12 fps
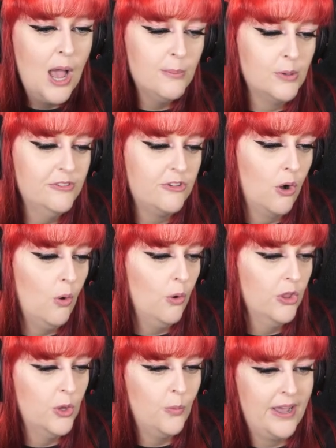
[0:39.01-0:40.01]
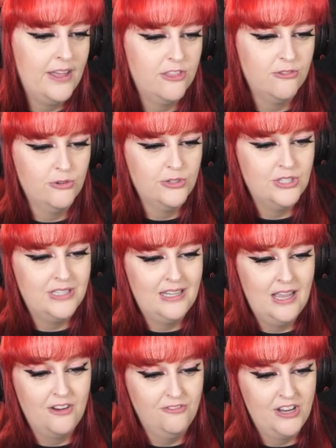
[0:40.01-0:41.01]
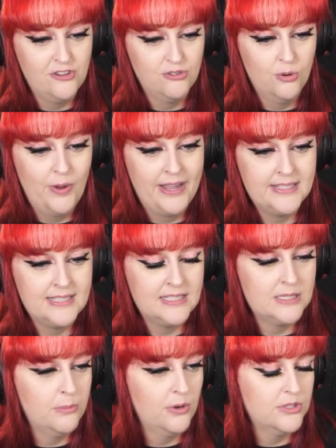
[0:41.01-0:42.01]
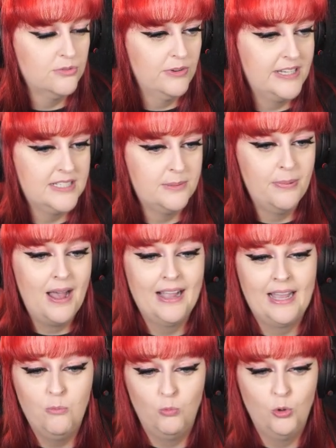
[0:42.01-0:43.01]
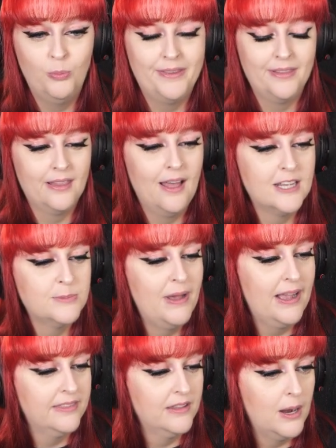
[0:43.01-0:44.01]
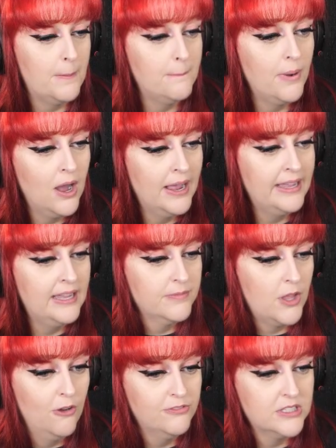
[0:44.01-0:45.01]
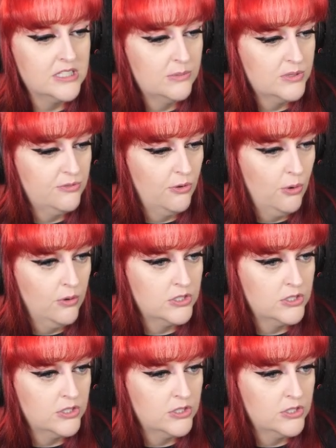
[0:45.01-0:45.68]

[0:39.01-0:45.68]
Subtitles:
But we've got all the way through to the Adventure Awaits is the most recent pack and will be the last pack that I'm buying of The Sims 4.